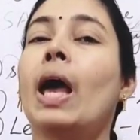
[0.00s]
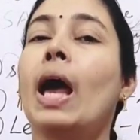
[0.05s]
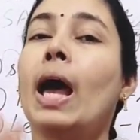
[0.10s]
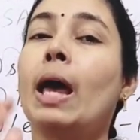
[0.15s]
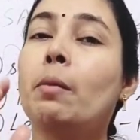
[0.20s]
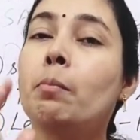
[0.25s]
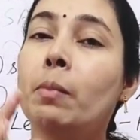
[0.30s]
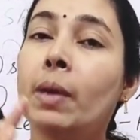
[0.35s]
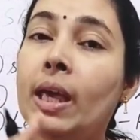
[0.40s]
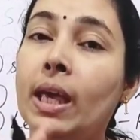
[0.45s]

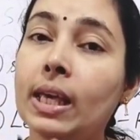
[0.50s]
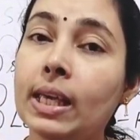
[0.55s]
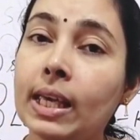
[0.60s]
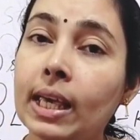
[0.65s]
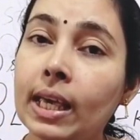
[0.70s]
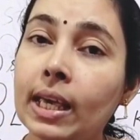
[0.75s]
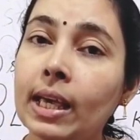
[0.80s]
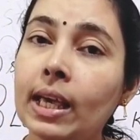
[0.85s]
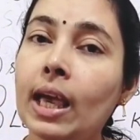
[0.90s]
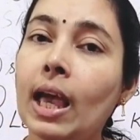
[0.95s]
And
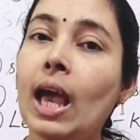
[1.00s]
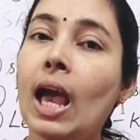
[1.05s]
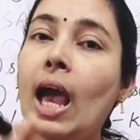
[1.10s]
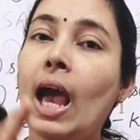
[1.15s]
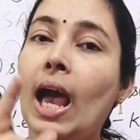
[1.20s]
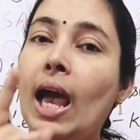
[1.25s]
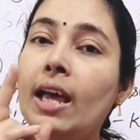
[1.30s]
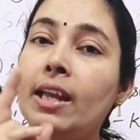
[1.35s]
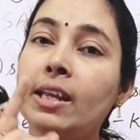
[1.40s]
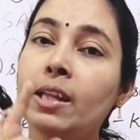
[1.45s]
making
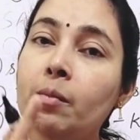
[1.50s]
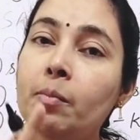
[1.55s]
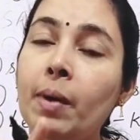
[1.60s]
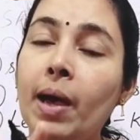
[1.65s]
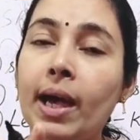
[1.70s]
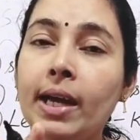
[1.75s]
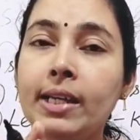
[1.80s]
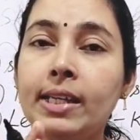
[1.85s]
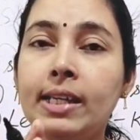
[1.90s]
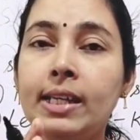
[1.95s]

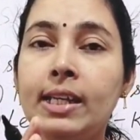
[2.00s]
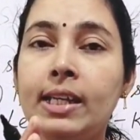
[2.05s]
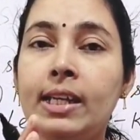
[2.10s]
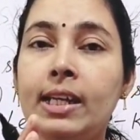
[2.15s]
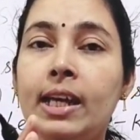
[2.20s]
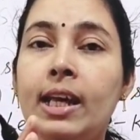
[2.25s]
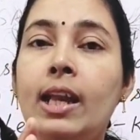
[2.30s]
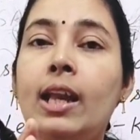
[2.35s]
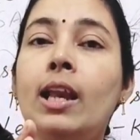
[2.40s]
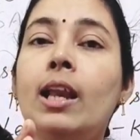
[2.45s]

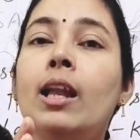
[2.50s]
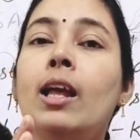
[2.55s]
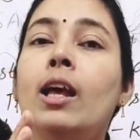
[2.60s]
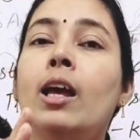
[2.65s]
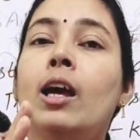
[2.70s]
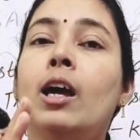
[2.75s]
antibacterial,